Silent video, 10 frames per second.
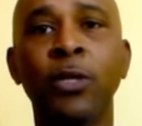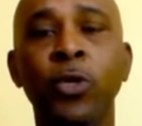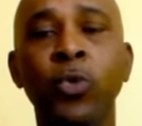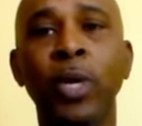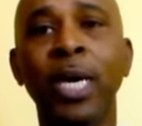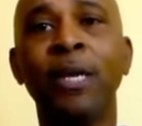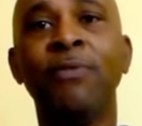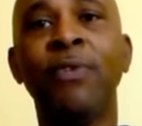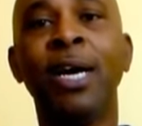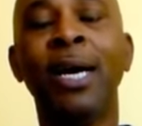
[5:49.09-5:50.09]
to
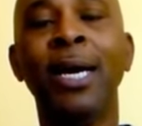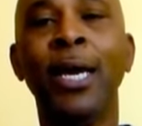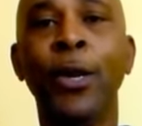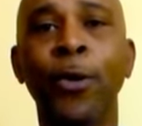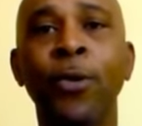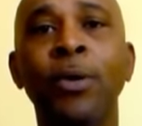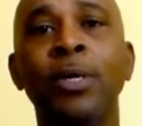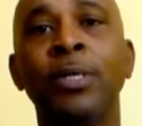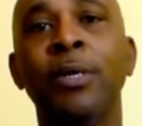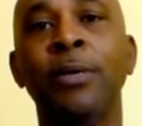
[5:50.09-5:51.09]
edify and
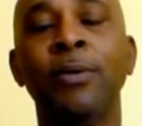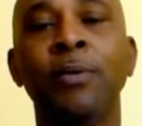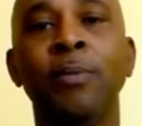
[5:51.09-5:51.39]
nourish her.